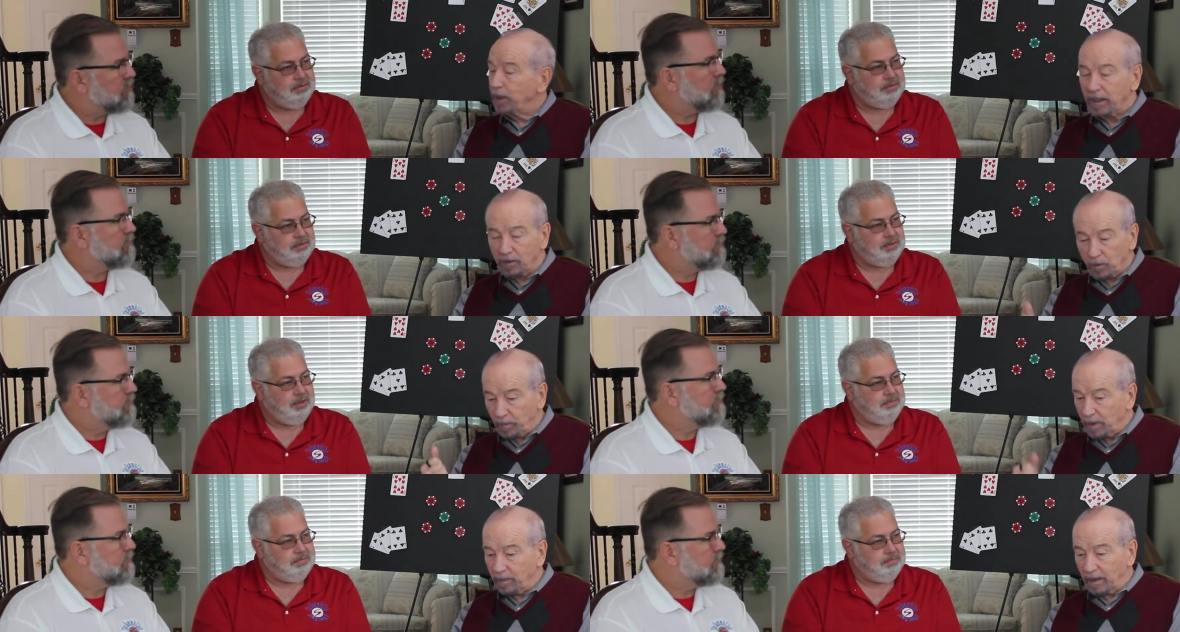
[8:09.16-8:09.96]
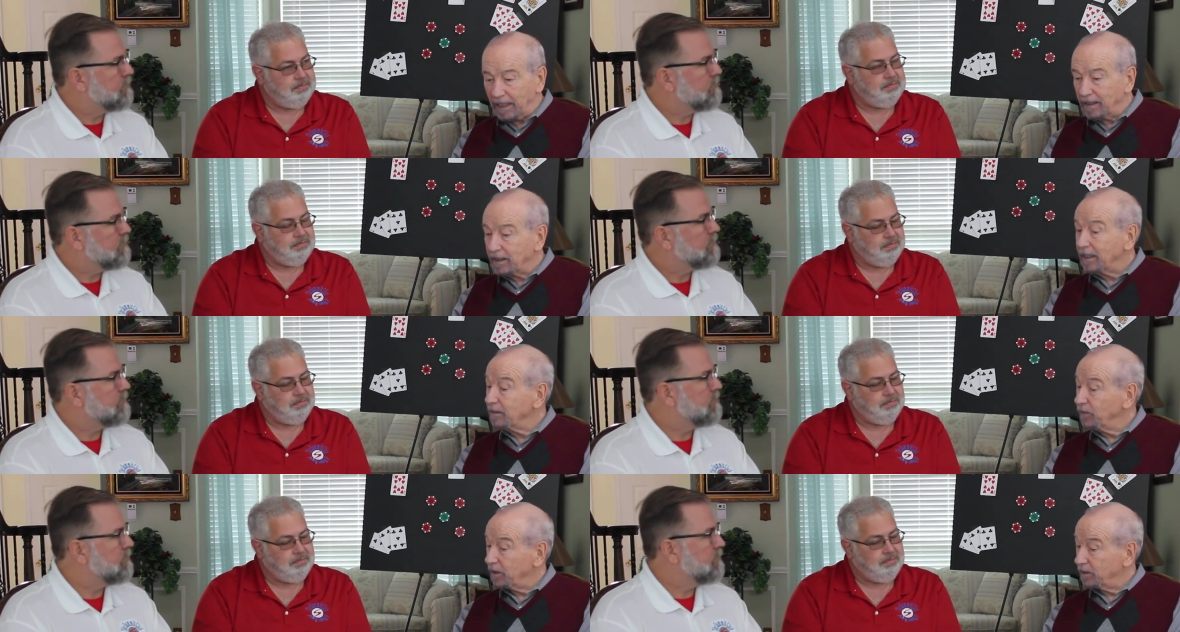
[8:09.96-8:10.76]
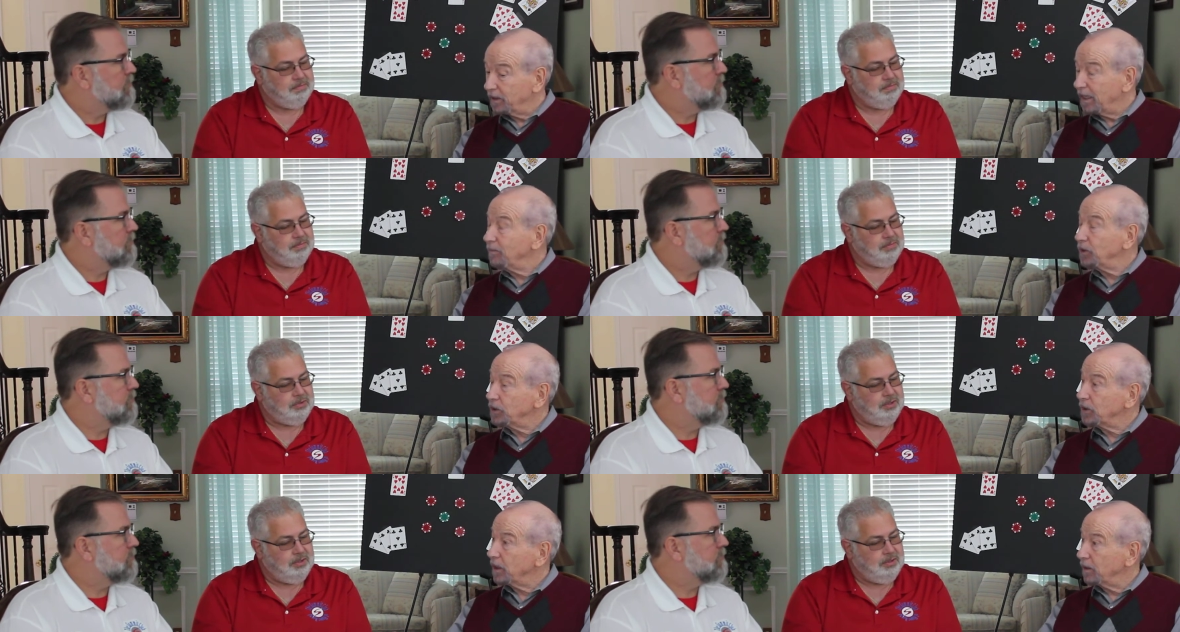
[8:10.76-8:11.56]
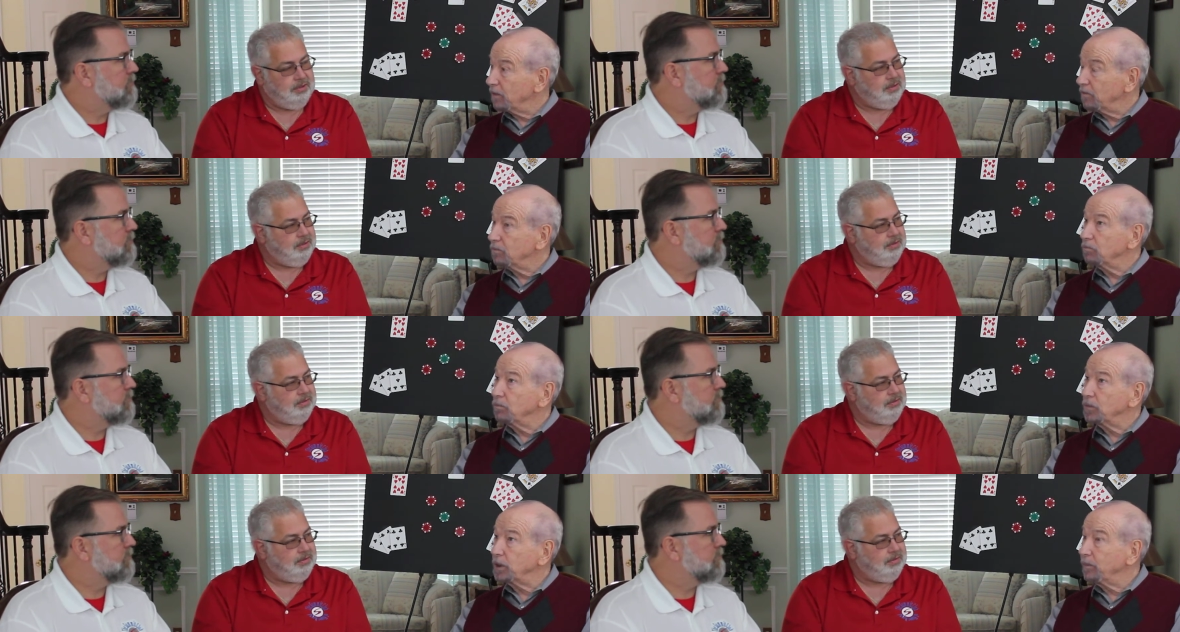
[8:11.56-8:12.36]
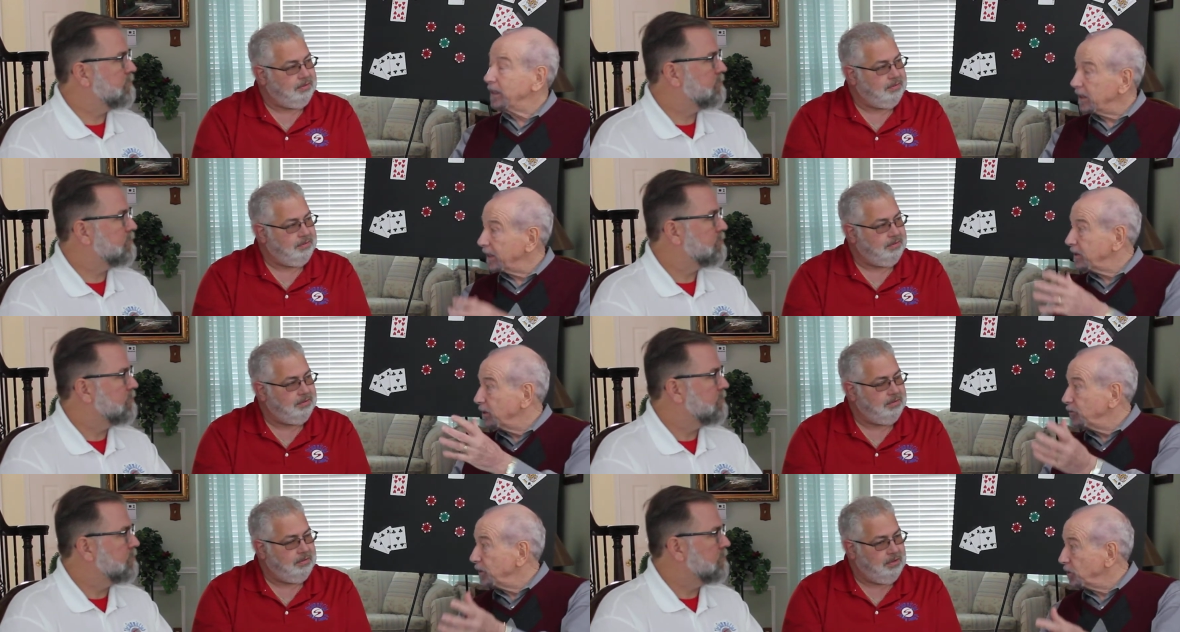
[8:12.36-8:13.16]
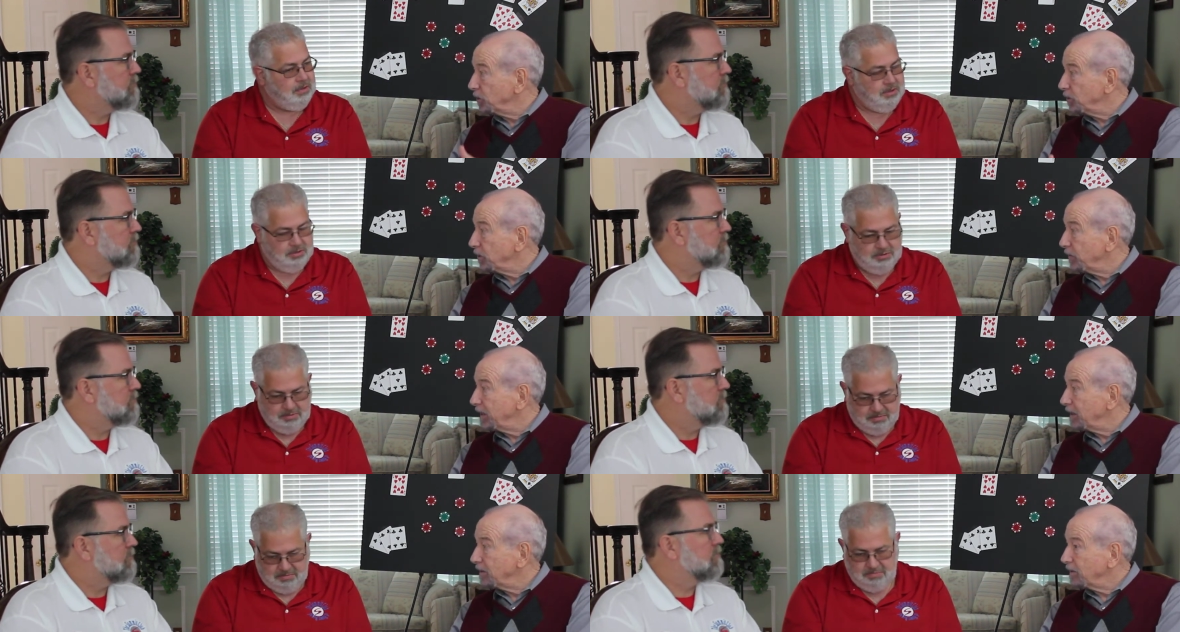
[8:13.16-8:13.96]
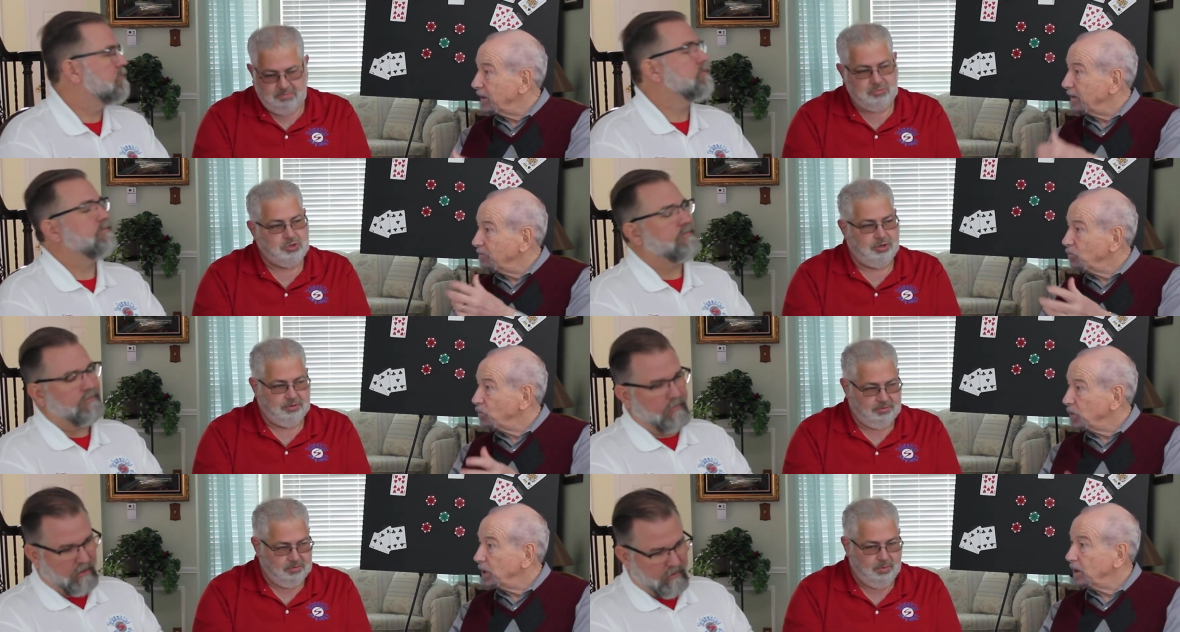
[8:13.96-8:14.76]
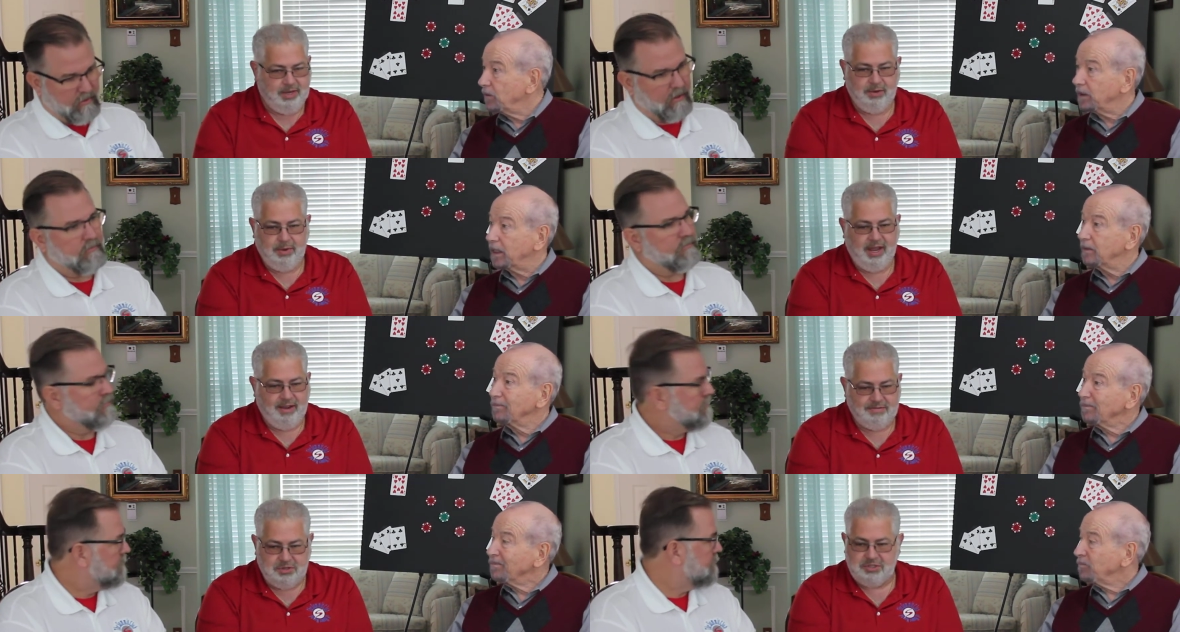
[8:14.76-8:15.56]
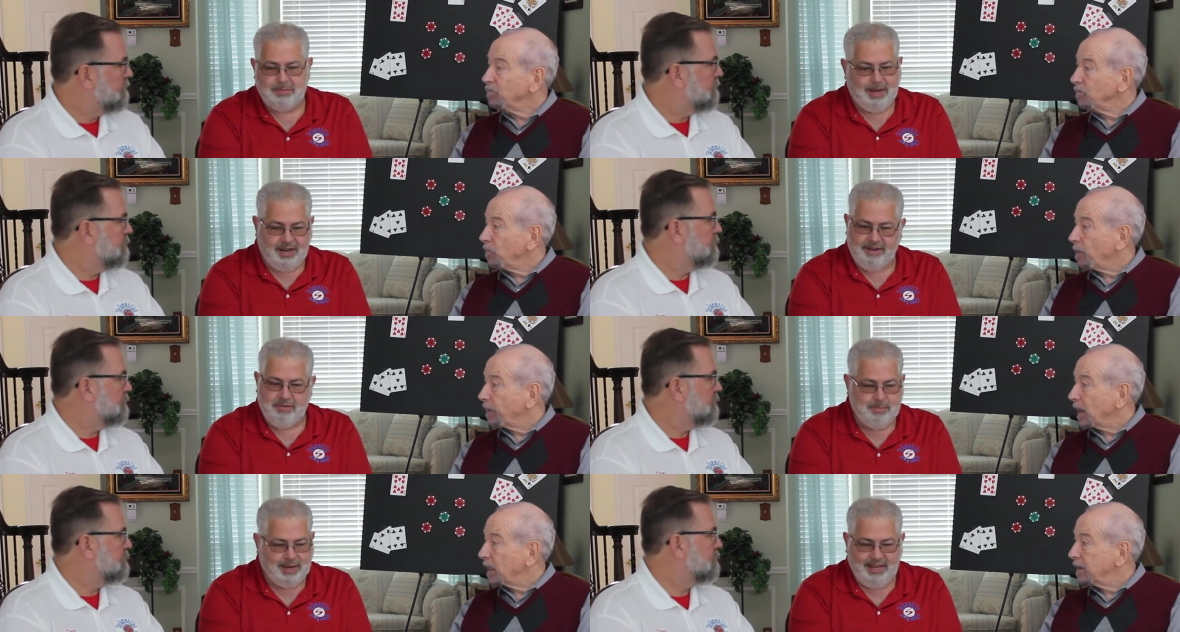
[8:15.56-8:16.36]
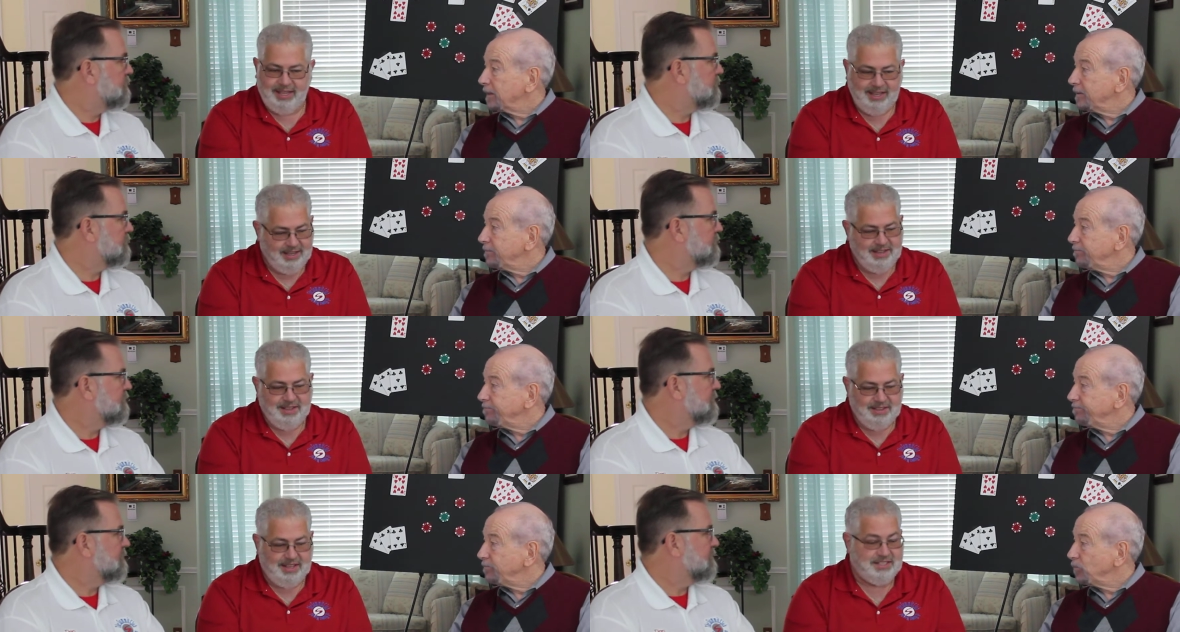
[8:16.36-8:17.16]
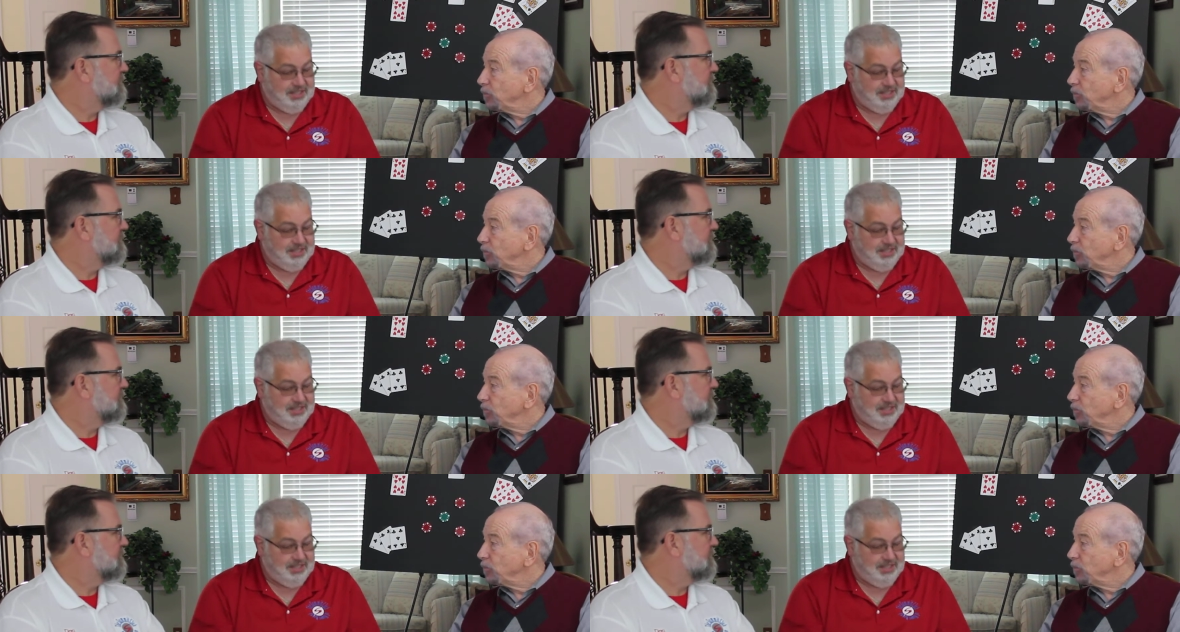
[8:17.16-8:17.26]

Speaker 1: 300 year. 300 people, and a lot of uh, times it's uh, some of the elected officials are there. um, Sure. You know, We, we
Speaker 2: have just about everybody that's